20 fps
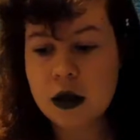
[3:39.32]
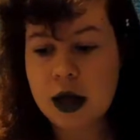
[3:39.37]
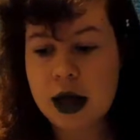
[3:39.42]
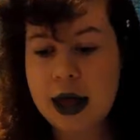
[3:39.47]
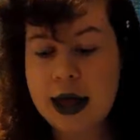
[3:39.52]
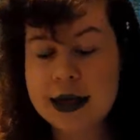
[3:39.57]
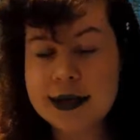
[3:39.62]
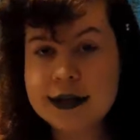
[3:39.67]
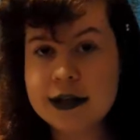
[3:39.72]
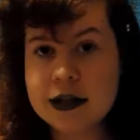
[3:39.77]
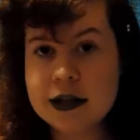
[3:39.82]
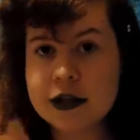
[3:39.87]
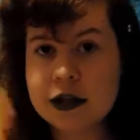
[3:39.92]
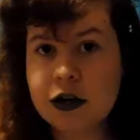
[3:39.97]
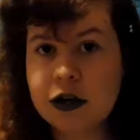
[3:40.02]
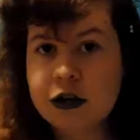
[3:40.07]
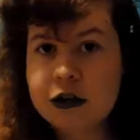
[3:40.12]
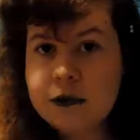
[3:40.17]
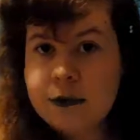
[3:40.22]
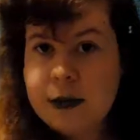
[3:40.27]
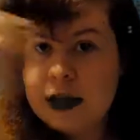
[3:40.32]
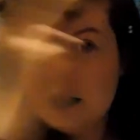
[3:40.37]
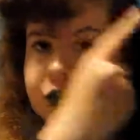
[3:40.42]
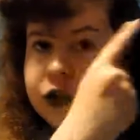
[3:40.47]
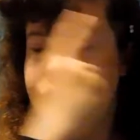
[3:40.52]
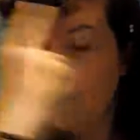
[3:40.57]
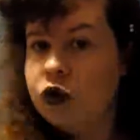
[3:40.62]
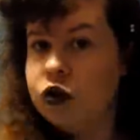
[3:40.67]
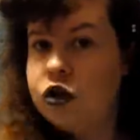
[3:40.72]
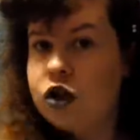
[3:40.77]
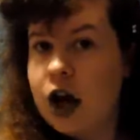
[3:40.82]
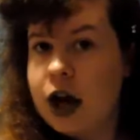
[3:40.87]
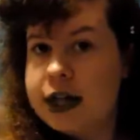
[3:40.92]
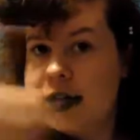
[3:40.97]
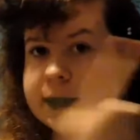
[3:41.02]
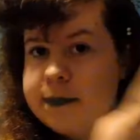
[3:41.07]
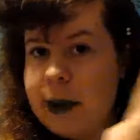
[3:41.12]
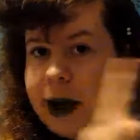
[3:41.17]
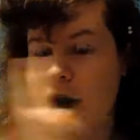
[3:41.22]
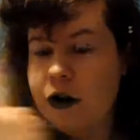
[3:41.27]
Aza starts mentions her thought
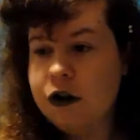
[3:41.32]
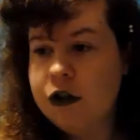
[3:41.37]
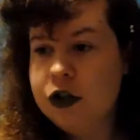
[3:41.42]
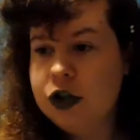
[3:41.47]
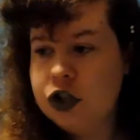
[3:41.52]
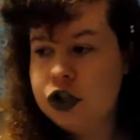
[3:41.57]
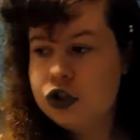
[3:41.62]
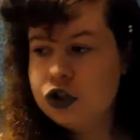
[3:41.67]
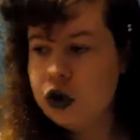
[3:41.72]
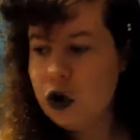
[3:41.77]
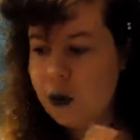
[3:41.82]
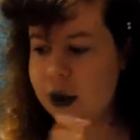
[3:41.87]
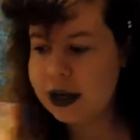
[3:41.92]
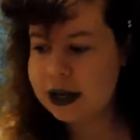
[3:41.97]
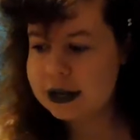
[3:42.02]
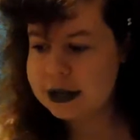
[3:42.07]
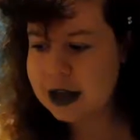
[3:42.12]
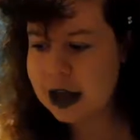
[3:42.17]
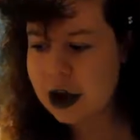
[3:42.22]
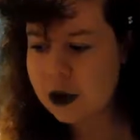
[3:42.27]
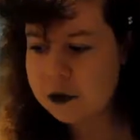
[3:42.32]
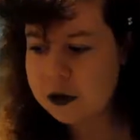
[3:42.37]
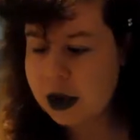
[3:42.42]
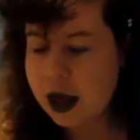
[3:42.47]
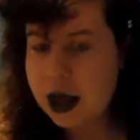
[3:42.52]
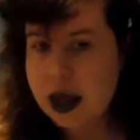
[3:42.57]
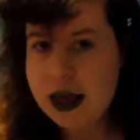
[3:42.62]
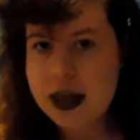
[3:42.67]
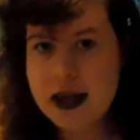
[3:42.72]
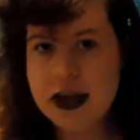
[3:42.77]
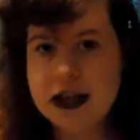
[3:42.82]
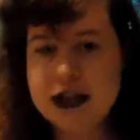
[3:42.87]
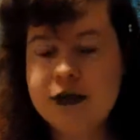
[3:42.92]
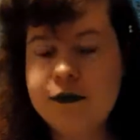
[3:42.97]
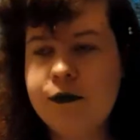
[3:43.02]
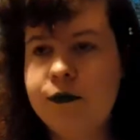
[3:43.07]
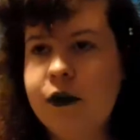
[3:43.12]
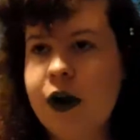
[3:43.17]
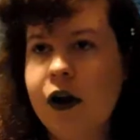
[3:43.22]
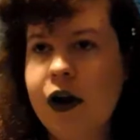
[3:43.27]
spirals just going down. It's
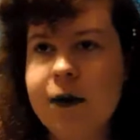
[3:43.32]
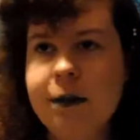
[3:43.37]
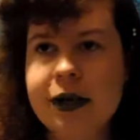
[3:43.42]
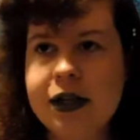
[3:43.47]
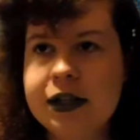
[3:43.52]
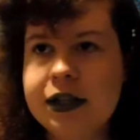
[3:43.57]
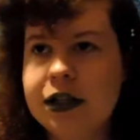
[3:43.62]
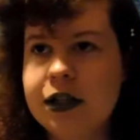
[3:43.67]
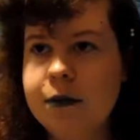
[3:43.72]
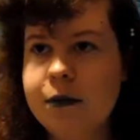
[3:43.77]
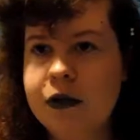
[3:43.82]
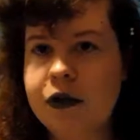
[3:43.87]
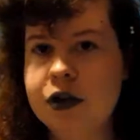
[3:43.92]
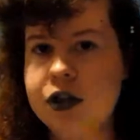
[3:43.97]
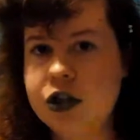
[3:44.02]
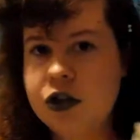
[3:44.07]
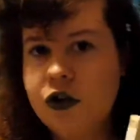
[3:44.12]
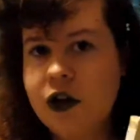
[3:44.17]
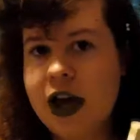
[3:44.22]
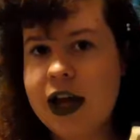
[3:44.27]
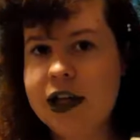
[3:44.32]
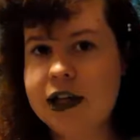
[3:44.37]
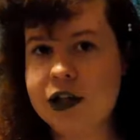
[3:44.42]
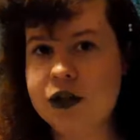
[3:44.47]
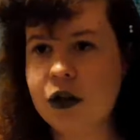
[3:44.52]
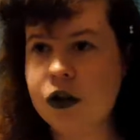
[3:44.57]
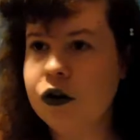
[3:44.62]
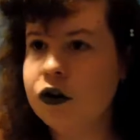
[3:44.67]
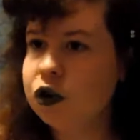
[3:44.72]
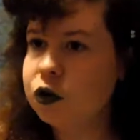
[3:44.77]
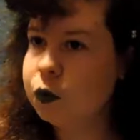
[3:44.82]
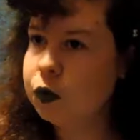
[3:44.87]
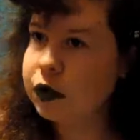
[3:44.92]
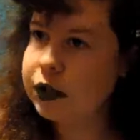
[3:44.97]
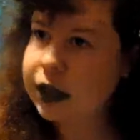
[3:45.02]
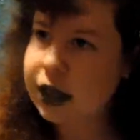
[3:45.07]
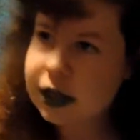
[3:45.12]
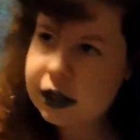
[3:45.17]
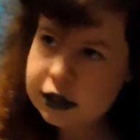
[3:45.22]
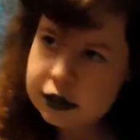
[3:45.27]
very much similar to Craig's circles, where
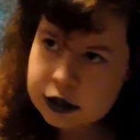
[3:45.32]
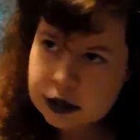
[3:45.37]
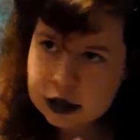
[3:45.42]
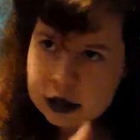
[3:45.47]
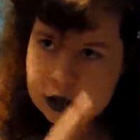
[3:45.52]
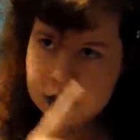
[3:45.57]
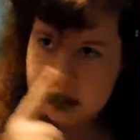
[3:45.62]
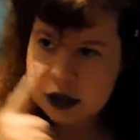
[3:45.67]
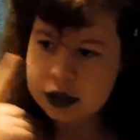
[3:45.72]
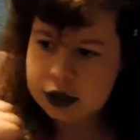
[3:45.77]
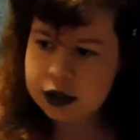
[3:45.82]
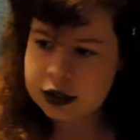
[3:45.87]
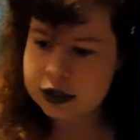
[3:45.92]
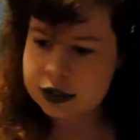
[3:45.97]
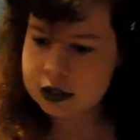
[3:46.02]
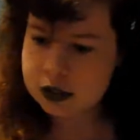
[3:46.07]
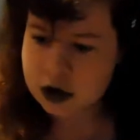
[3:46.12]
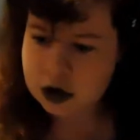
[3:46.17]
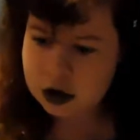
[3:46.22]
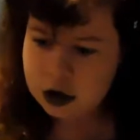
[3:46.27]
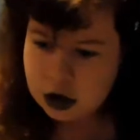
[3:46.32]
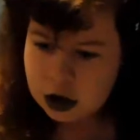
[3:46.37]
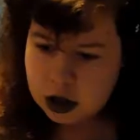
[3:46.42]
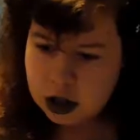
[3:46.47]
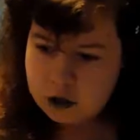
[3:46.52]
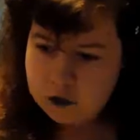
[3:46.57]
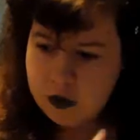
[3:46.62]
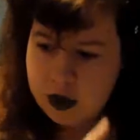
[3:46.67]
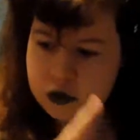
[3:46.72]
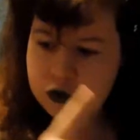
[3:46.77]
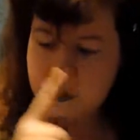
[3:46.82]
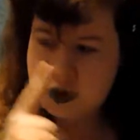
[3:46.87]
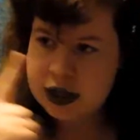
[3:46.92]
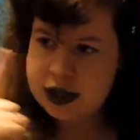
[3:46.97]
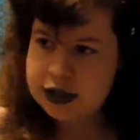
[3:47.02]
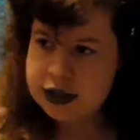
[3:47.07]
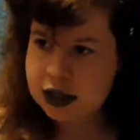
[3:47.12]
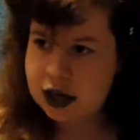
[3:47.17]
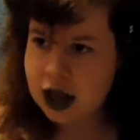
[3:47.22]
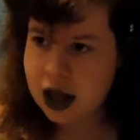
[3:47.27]
things it'll just start. If I do this,
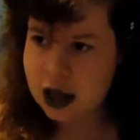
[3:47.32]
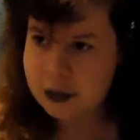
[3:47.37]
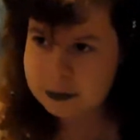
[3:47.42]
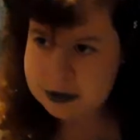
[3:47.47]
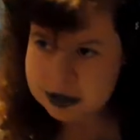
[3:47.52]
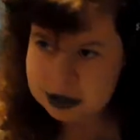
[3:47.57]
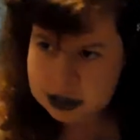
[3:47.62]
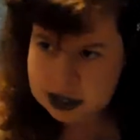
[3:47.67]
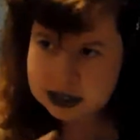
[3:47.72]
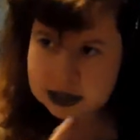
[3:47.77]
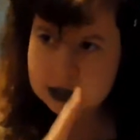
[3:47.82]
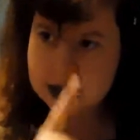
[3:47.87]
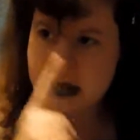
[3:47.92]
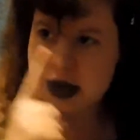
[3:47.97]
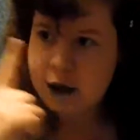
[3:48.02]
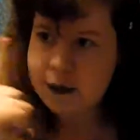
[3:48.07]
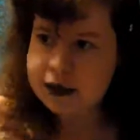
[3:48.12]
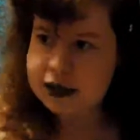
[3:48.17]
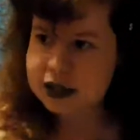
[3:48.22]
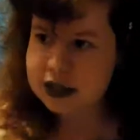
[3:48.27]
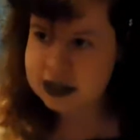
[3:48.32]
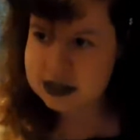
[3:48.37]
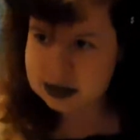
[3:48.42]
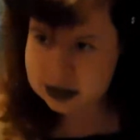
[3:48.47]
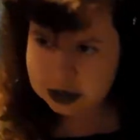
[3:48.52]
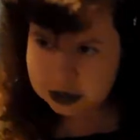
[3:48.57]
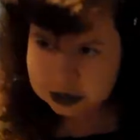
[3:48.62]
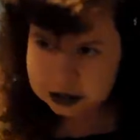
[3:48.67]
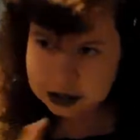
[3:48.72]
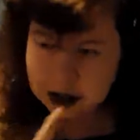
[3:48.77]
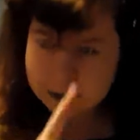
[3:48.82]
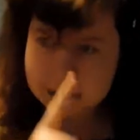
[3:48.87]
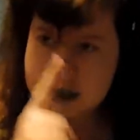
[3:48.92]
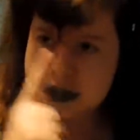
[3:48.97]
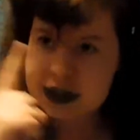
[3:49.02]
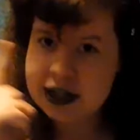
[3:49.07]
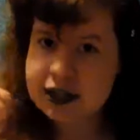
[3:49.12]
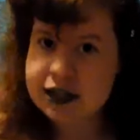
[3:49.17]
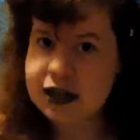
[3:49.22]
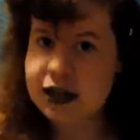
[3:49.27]
then it happens this, and then it happens this, and then it happens
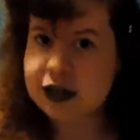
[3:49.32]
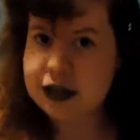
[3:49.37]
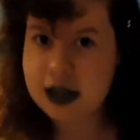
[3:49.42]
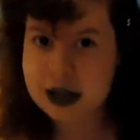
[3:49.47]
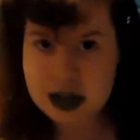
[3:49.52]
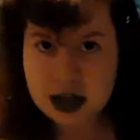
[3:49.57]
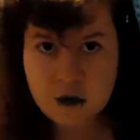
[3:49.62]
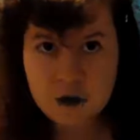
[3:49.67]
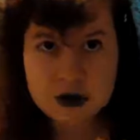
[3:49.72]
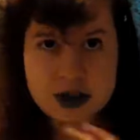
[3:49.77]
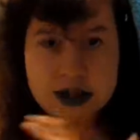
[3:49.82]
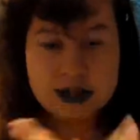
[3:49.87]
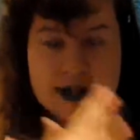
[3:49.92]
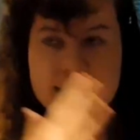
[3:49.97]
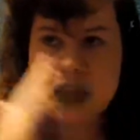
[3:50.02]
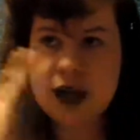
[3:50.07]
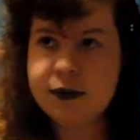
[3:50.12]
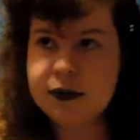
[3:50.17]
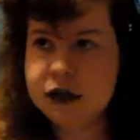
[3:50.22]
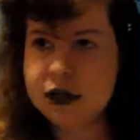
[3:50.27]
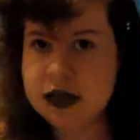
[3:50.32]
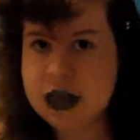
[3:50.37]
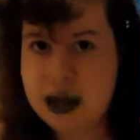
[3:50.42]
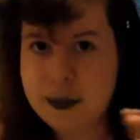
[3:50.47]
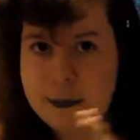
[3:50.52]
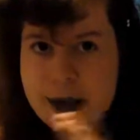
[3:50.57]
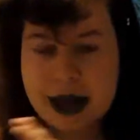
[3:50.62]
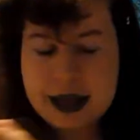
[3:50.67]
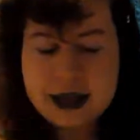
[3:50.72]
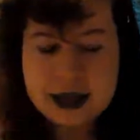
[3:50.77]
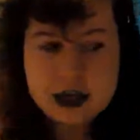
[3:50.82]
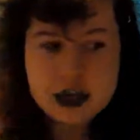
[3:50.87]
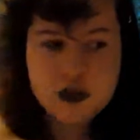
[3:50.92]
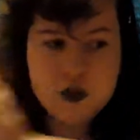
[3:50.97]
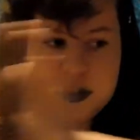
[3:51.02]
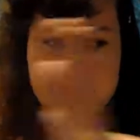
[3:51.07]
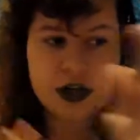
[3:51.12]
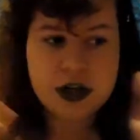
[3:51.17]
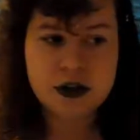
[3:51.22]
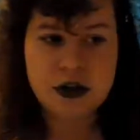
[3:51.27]
this, and like everything just keeps leading back into
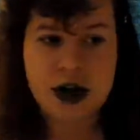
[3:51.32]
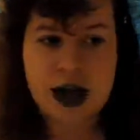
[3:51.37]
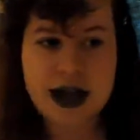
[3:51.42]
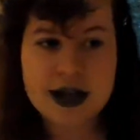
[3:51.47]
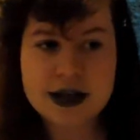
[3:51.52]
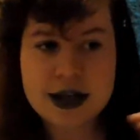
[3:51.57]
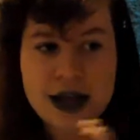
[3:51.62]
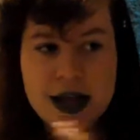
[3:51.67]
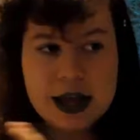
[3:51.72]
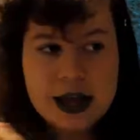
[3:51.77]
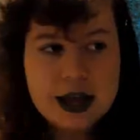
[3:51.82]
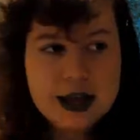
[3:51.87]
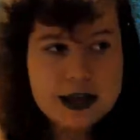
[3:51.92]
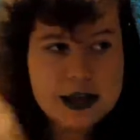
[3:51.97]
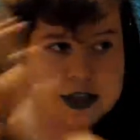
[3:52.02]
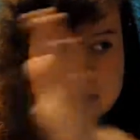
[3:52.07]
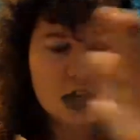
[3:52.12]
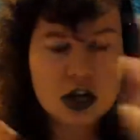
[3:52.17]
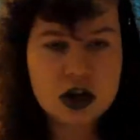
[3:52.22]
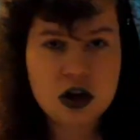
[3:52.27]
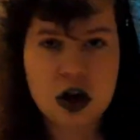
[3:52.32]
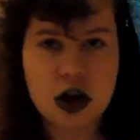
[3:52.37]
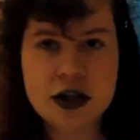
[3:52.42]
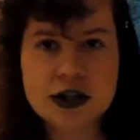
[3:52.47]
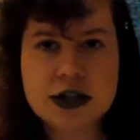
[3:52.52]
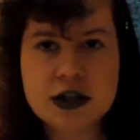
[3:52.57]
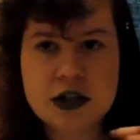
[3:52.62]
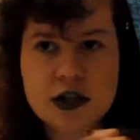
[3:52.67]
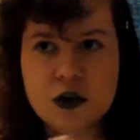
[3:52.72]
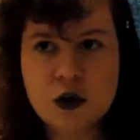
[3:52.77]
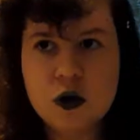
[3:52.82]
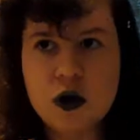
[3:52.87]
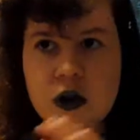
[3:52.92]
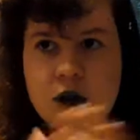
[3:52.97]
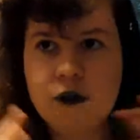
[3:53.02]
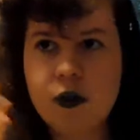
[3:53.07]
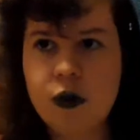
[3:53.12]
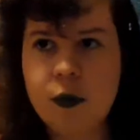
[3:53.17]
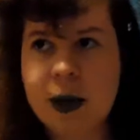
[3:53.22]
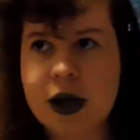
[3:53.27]
each other, and it's just a constant circle of
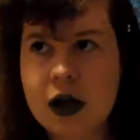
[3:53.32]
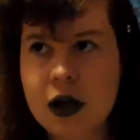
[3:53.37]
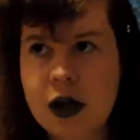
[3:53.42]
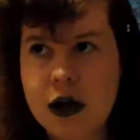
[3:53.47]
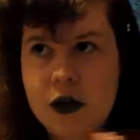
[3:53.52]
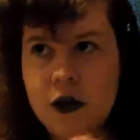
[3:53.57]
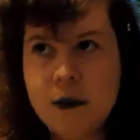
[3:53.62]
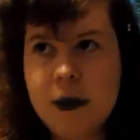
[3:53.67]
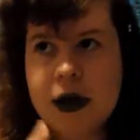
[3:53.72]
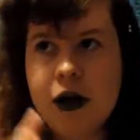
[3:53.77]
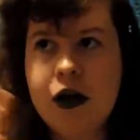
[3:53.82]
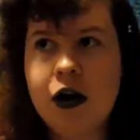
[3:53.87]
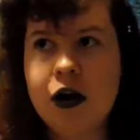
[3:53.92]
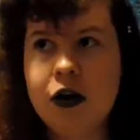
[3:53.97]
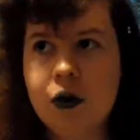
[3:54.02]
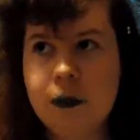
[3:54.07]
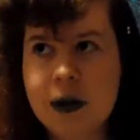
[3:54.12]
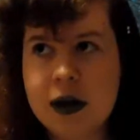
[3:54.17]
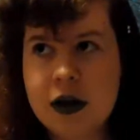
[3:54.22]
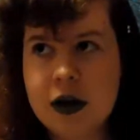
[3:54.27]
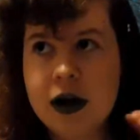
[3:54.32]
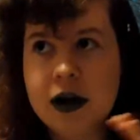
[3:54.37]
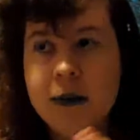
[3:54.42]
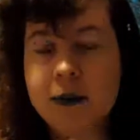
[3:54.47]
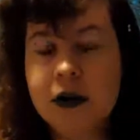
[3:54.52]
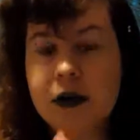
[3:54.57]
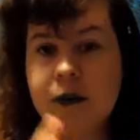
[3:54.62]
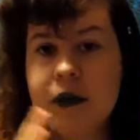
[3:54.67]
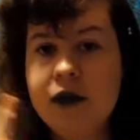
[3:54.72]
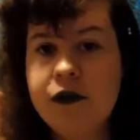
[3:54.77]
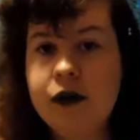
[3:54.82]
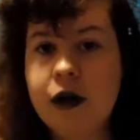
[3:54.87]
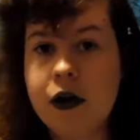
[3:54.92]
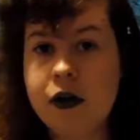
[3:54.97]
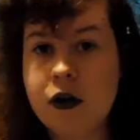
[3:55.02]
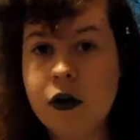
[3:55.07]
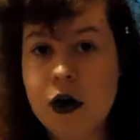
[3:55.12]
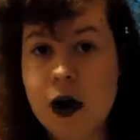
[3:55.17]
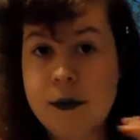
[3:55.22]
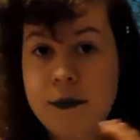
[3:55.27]
oh my god, oh my god, oh my god, I'm gonna be a
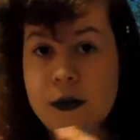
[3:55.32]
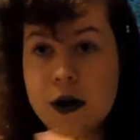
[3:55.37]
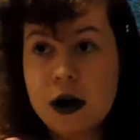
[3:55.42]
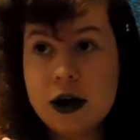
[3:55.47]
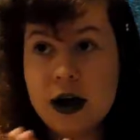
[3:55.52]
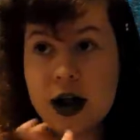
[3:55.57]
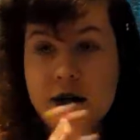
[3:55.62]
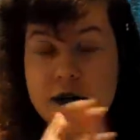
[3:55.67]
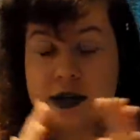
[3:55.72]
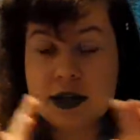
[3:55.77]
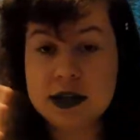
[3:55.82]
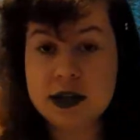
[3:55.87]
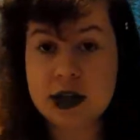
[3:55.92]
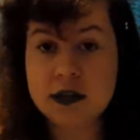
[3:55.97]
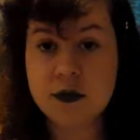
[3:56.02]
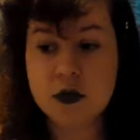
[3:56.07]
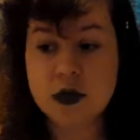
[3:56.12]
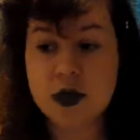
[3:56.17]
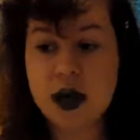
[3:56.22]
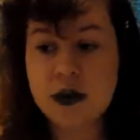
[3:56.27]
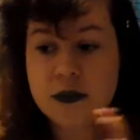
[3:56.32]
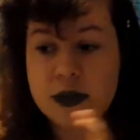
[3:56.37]
failure. I'm not gonna have a successful life.